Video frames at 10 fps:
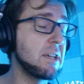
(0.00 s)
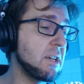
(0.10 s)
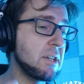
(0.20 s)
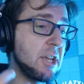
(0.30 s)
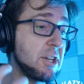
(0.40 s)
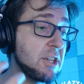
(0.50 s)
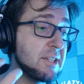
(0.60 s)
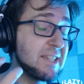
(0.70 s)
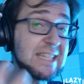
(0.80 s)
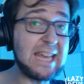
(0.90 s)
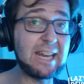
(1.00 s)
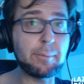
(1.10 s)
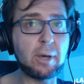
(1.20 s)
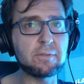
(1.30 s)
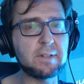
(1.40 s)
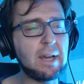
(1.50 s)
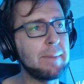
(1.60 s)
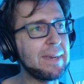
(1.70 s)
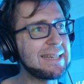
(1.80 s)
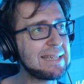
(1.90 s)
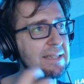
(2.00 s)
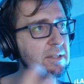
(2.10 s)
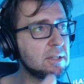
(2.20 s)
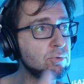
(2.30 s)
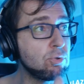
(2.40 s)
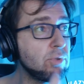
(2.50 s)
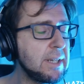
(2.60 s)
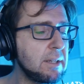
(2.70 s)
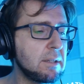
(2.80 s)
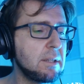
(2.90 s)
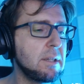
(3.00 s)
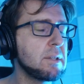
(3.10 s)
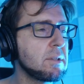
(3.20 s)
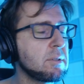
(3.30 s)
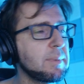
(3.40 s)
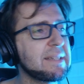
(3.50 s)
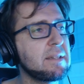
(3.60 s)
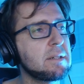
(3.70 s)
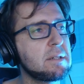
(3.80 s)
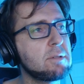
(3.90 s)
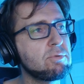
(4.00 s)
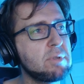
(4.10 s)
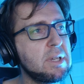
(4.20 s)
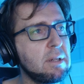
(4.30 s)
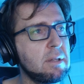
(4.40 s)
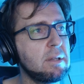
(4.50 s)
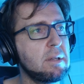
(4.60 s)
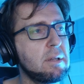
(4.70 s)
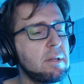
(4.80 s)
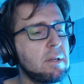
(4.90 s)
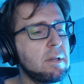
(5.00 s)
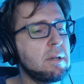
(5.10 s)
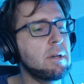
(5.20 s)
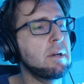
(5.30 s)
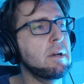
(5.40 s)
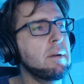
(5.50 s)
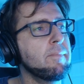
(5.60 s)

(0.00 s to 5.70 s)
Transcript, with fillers: a, an insane amount of time. And this is the real, to some extent, the real uh,